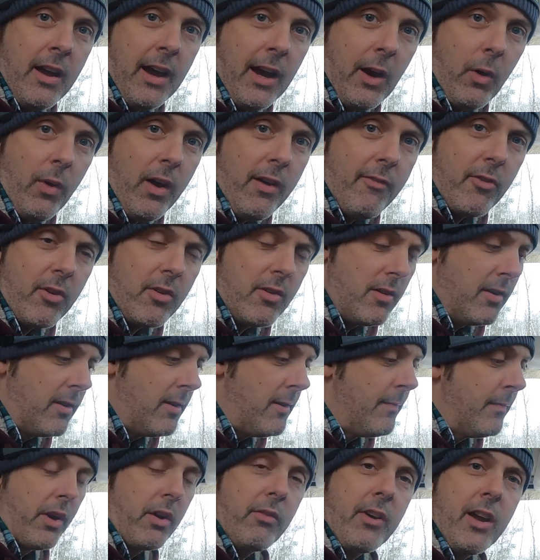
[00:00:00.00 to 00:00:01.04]
However,
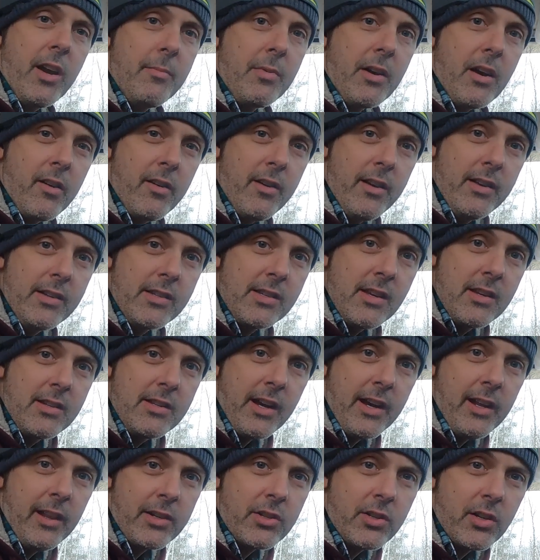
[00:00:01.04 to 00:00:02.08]
what I read about is that
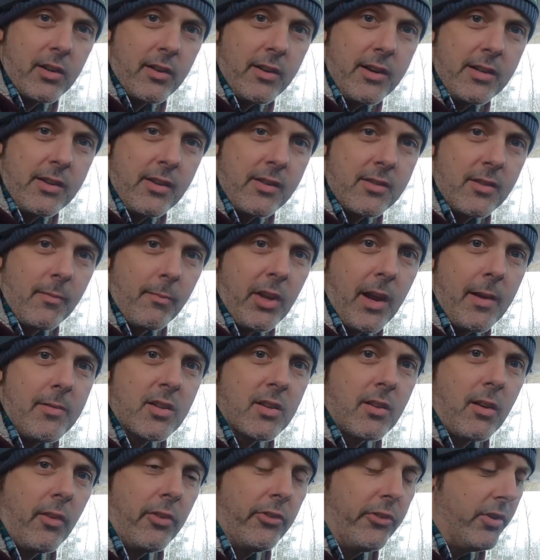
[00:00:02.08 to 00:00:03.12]
dielectric grease is
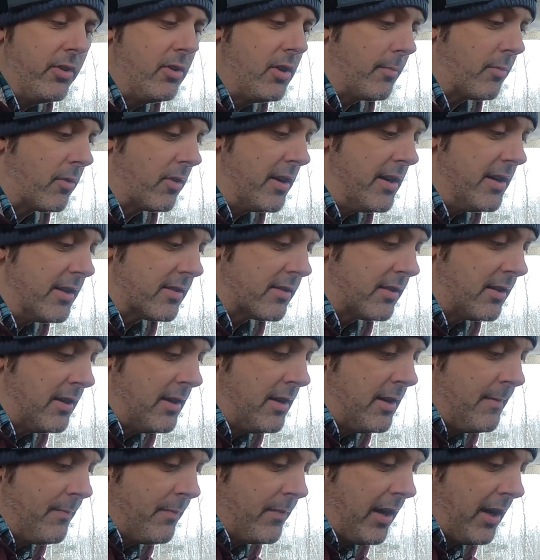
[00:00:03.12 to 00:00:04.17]
sometimes called tune-up grease.
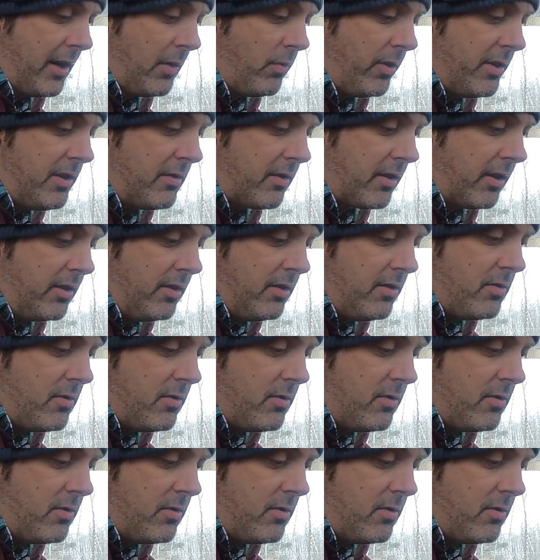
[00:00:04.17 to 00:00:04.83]
And what you can